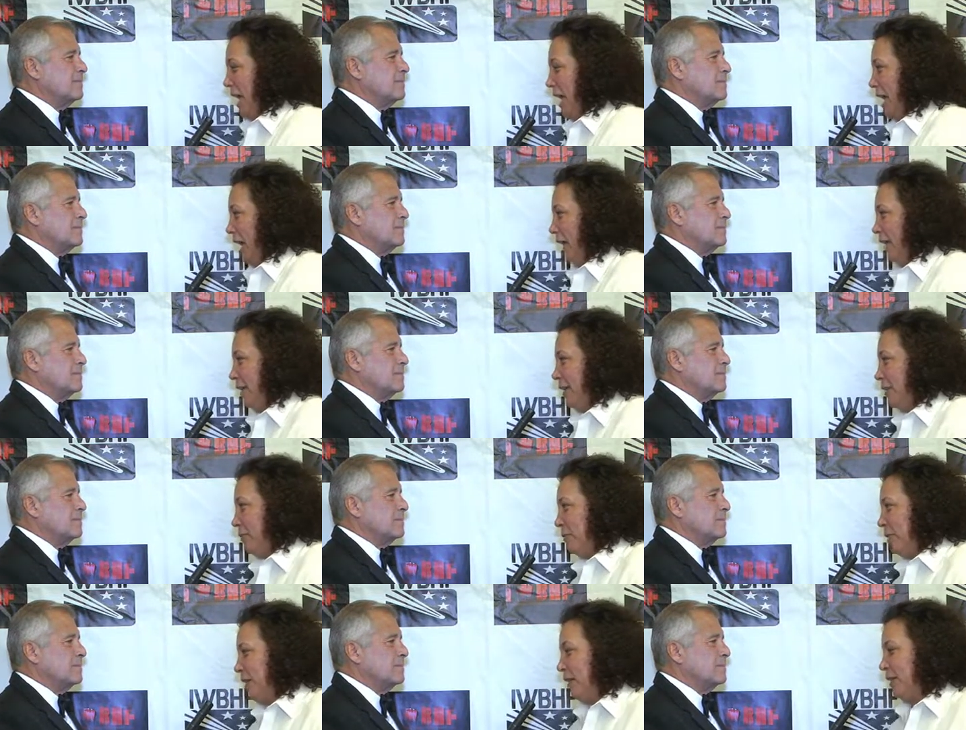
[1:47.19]
Speaker 1: And
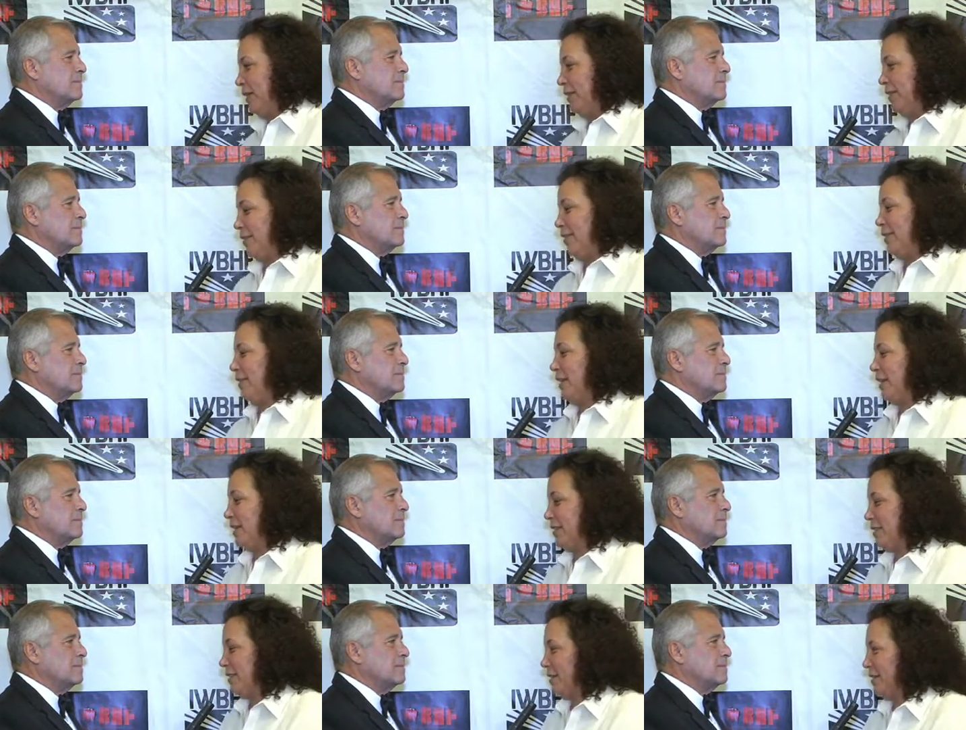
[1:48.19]
my
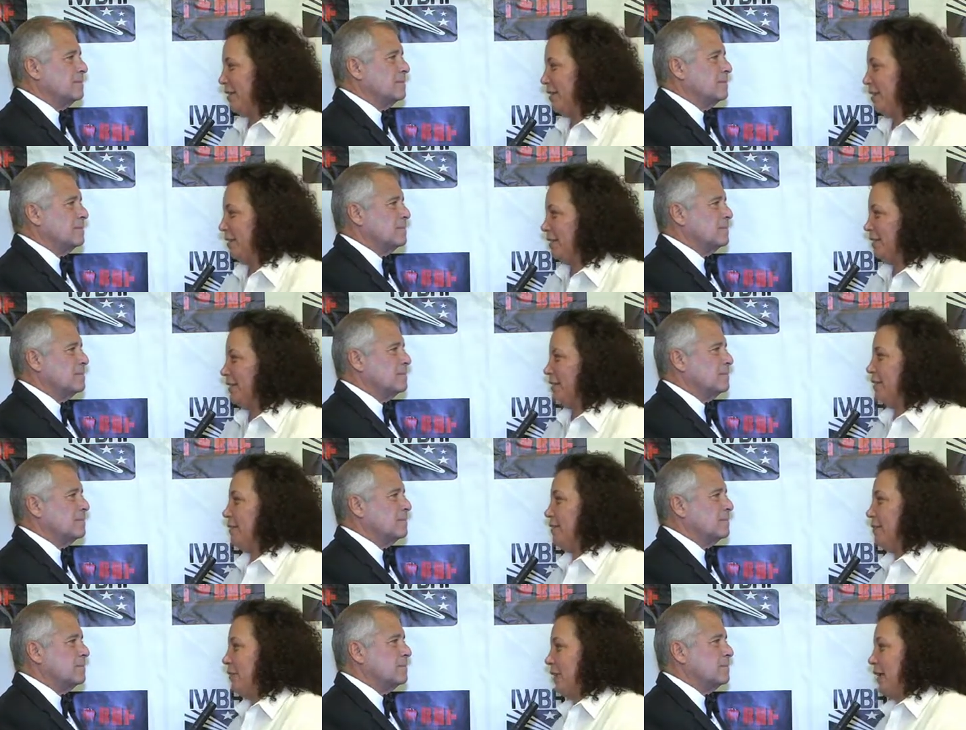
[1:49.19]
next uh,
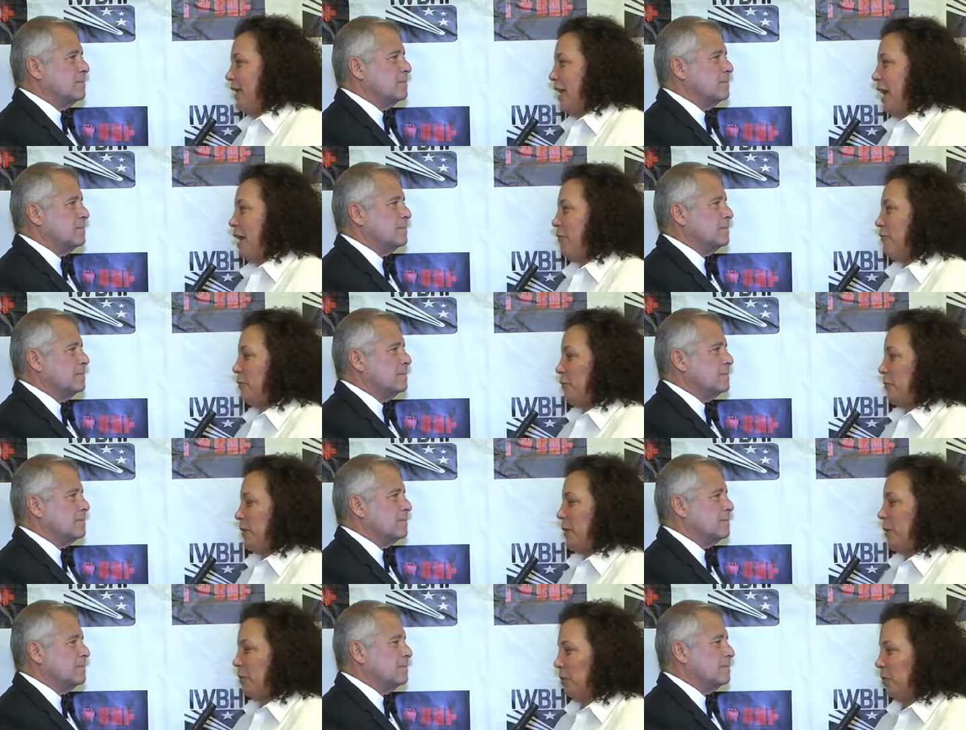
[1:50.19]
fight after
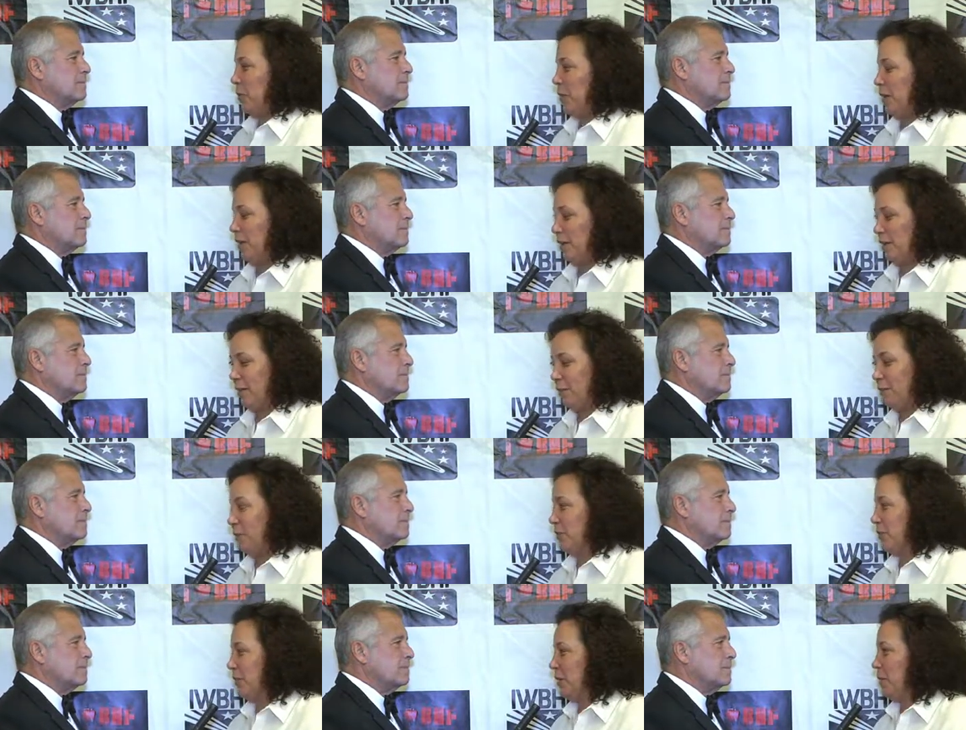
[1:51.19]
being a uh,
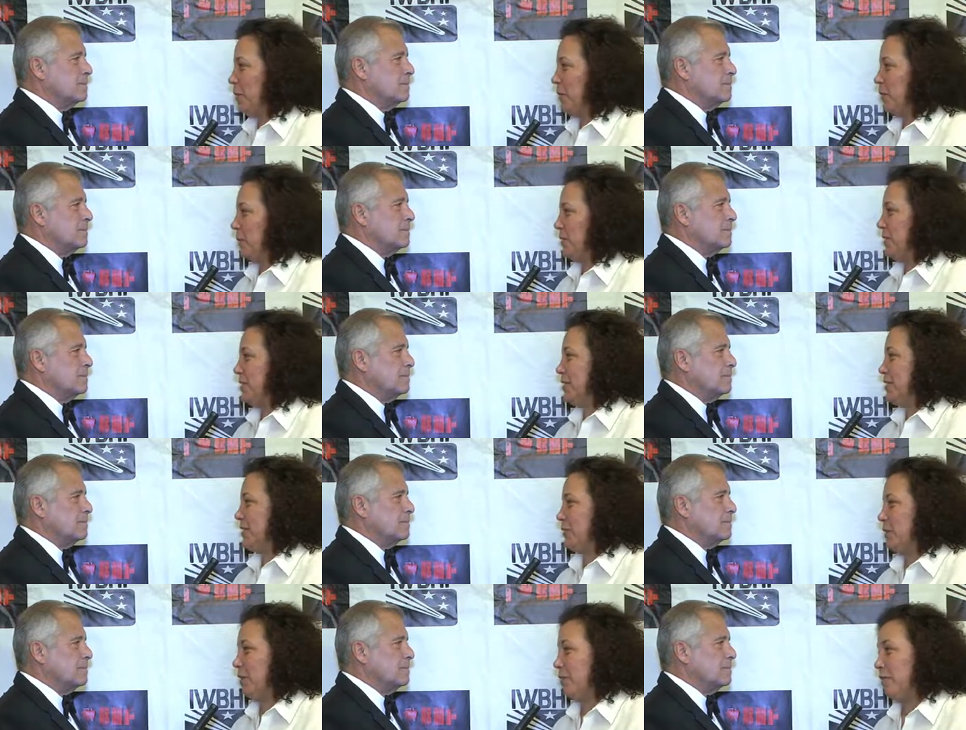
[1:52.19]
world champion was a
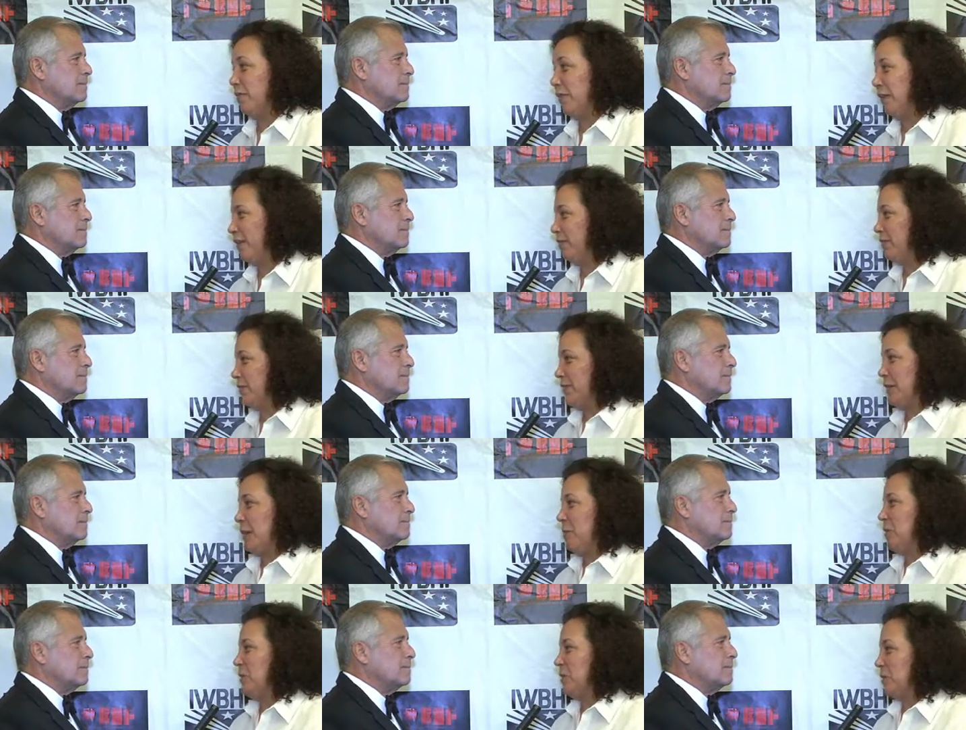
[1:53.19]
six round fight for
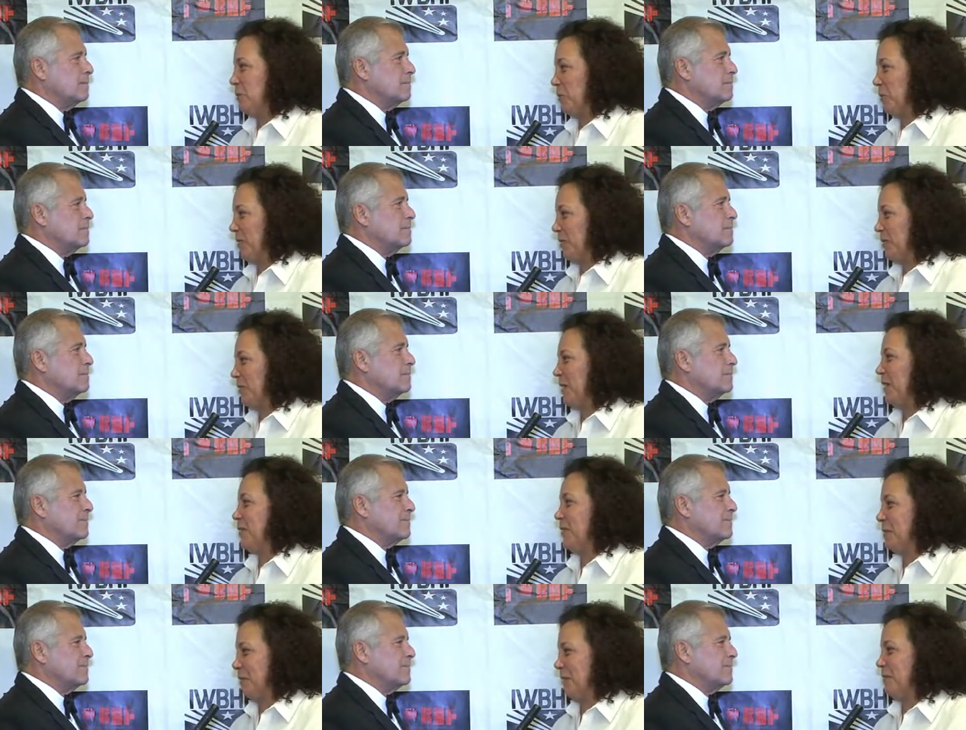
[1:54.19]
not much more than what I
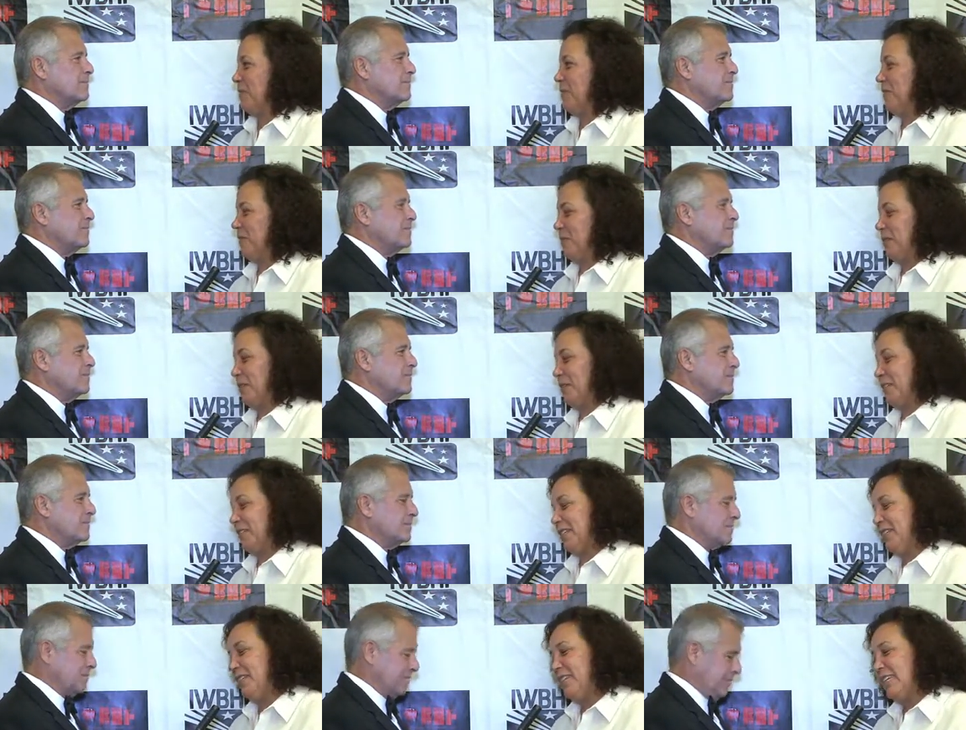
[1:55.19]
was mm-hmm. paid before.
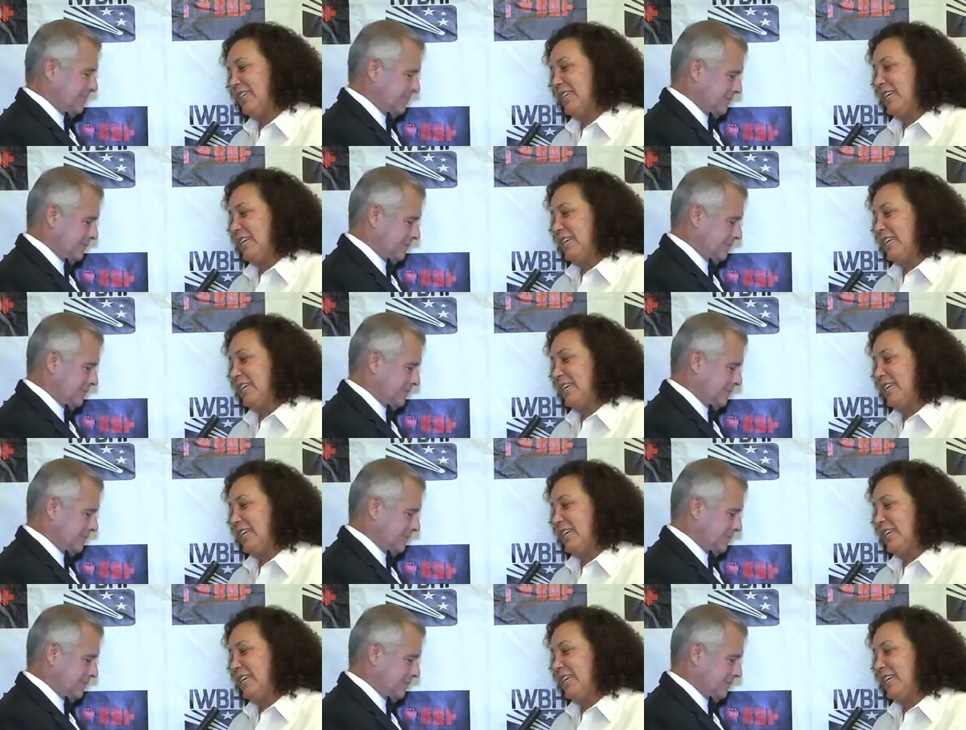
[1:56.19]
So,